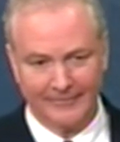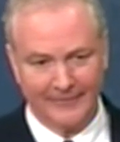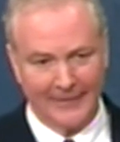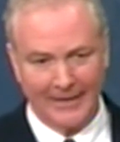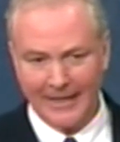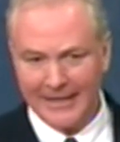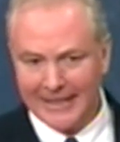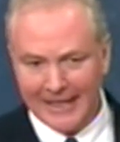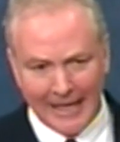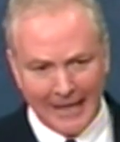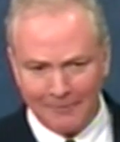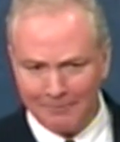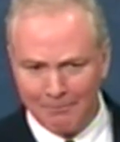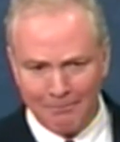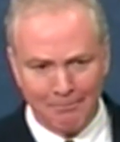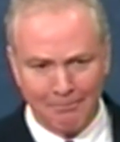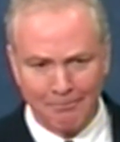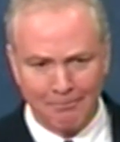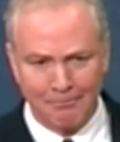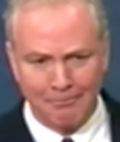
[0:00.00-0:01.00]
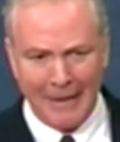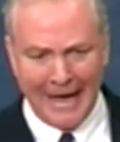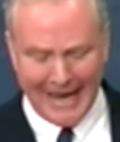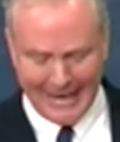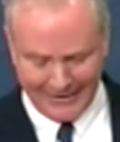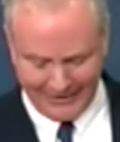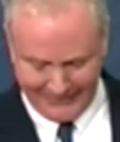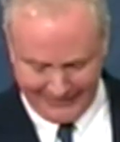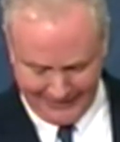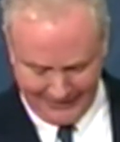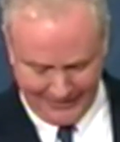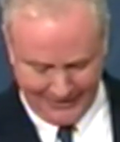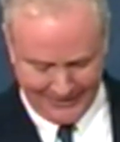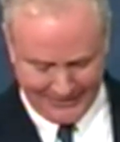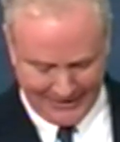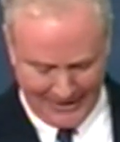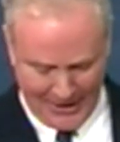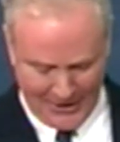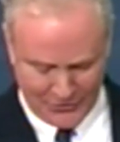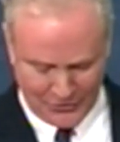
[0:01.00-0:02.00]
Again, patently
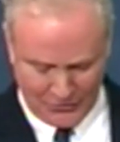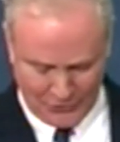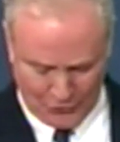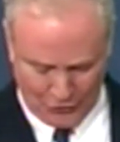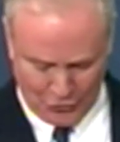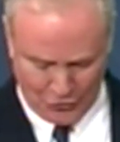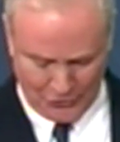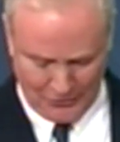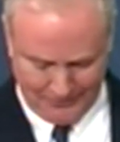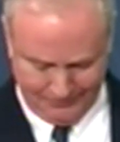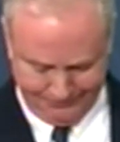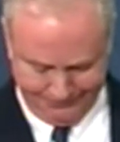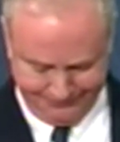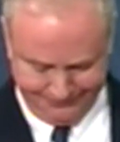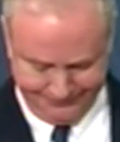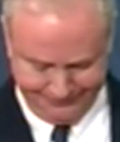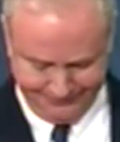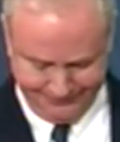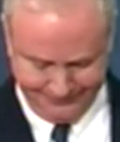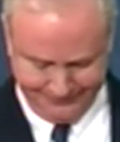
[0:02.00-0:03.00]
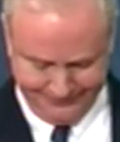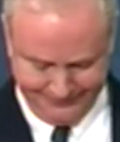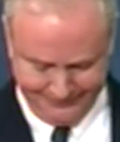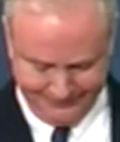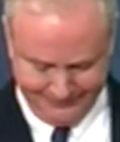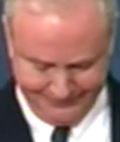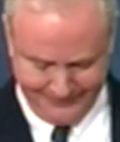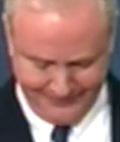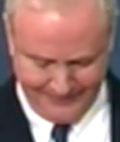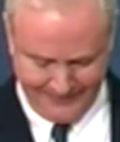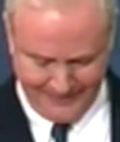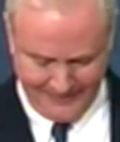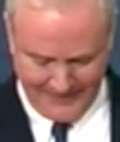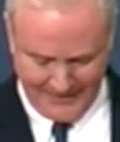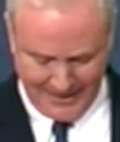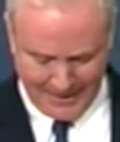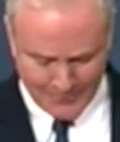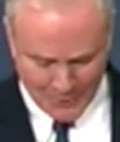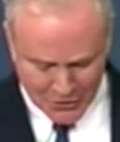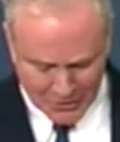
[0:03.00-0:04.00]
unconstitutional.
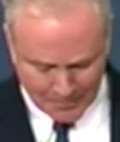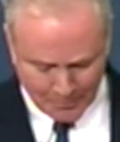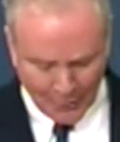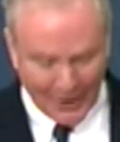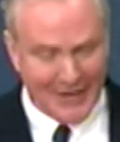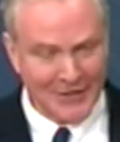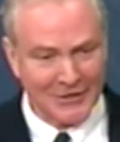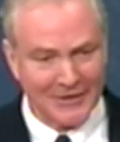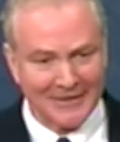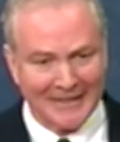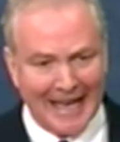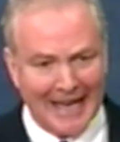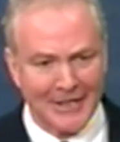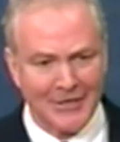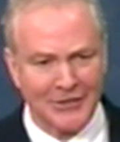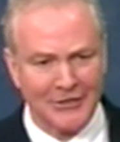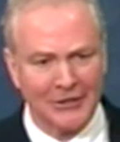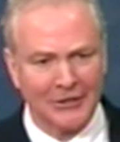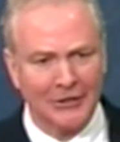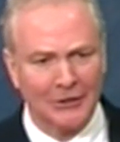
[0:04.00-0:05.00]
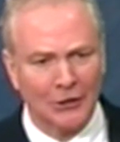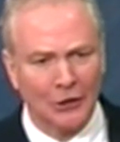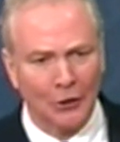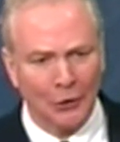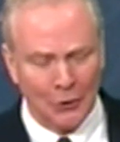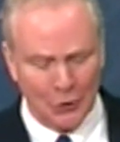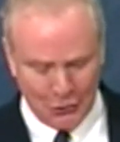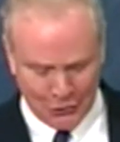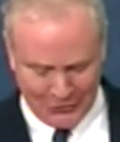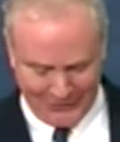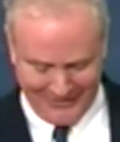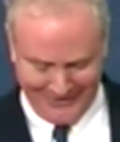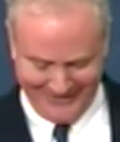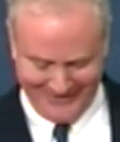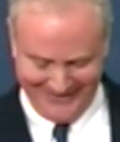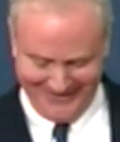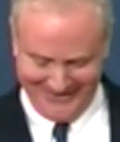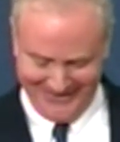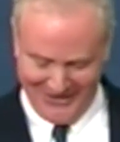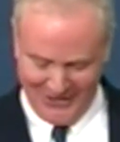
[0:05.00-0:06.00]
And Mr. President, that is the conclusion
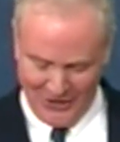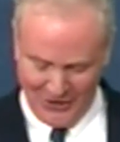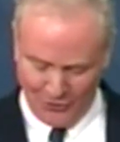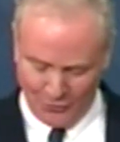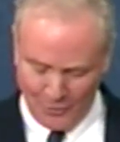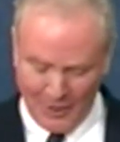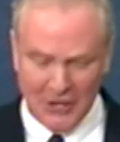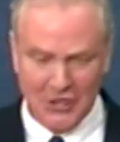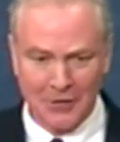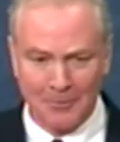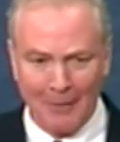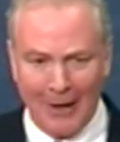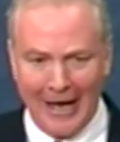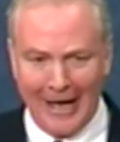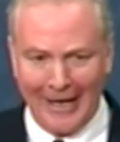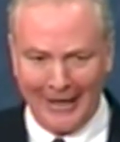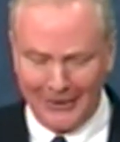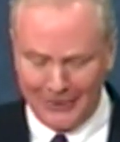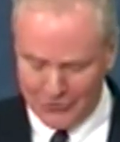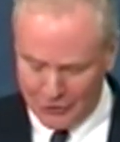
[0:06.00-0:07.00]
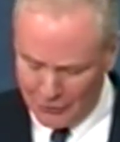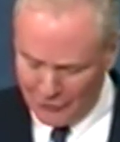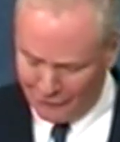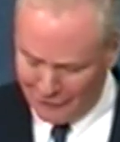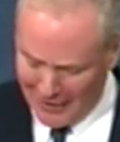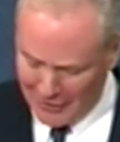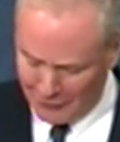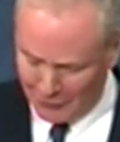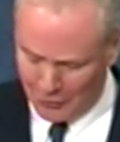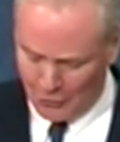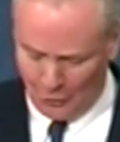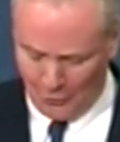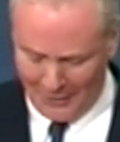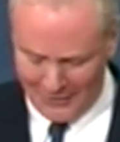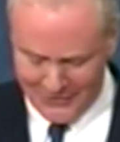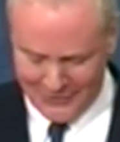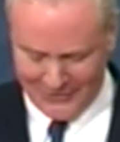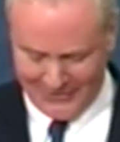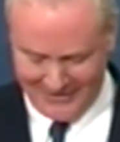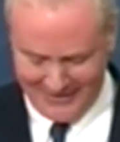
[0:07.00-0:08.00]
reached by two federal
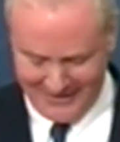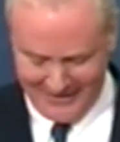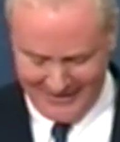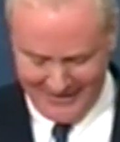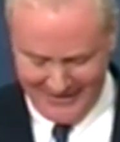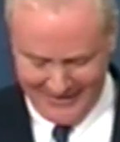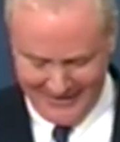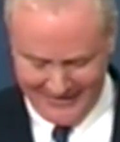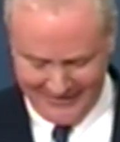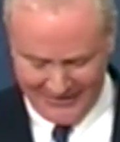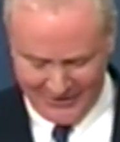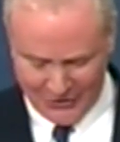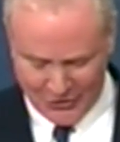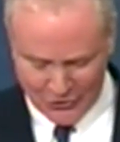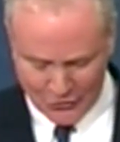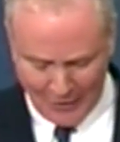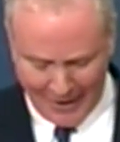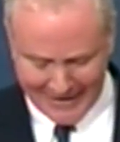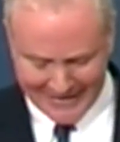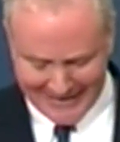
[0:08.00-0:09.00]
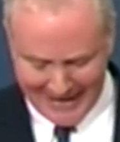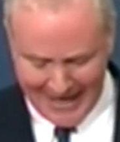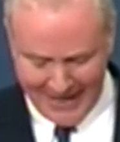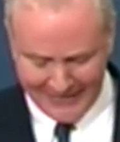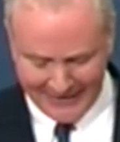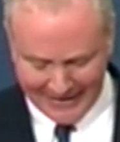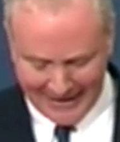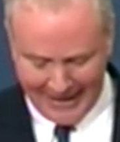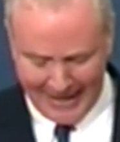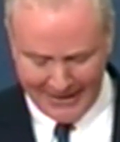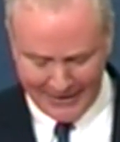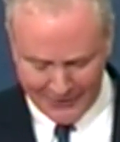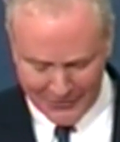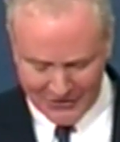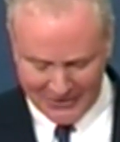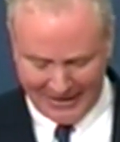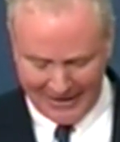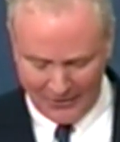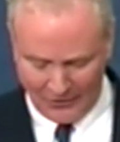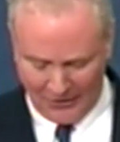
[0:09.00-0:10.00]
courts that struck down the kind of
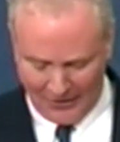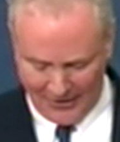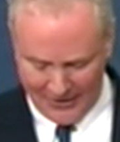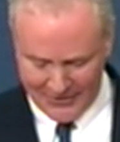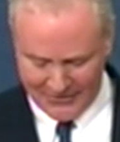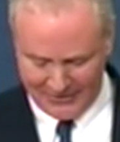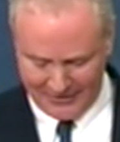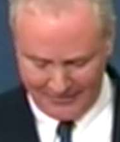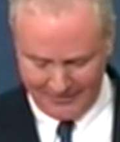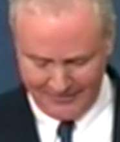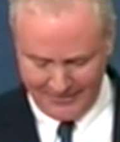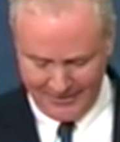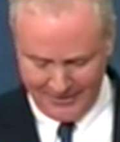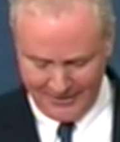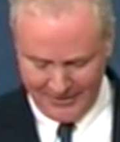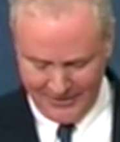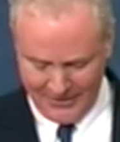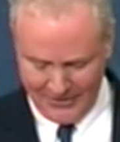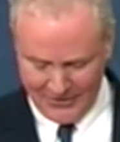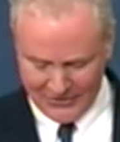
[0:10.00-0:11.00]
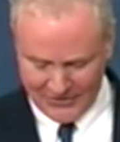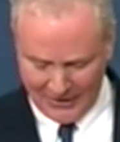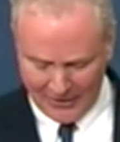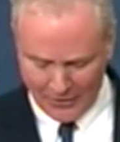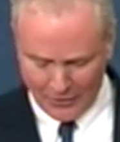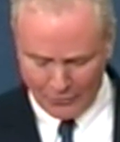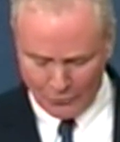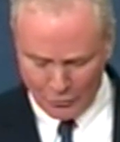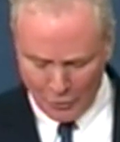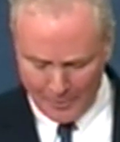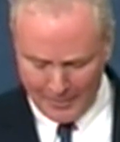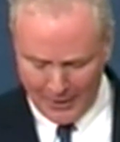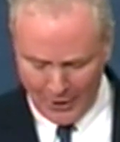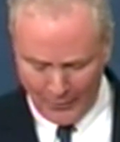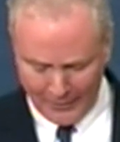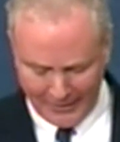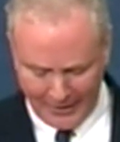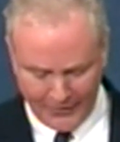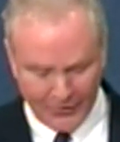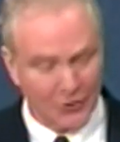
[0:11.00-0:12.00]
state laws that Senator Rubio
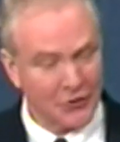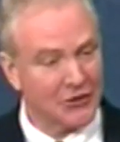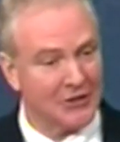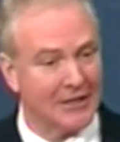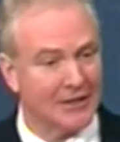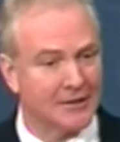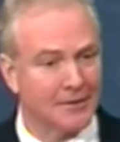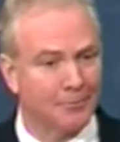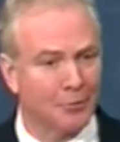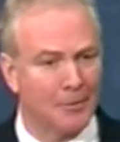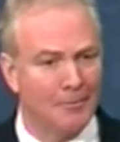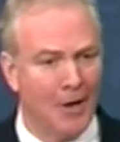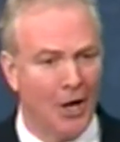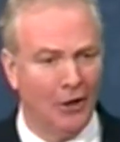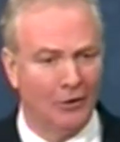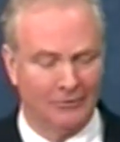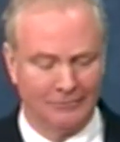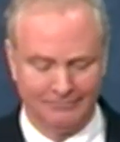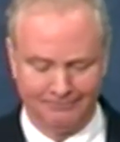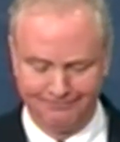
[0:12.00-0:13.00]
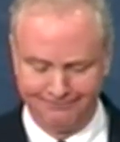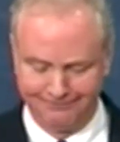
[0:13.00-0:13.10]
and others seek to promote.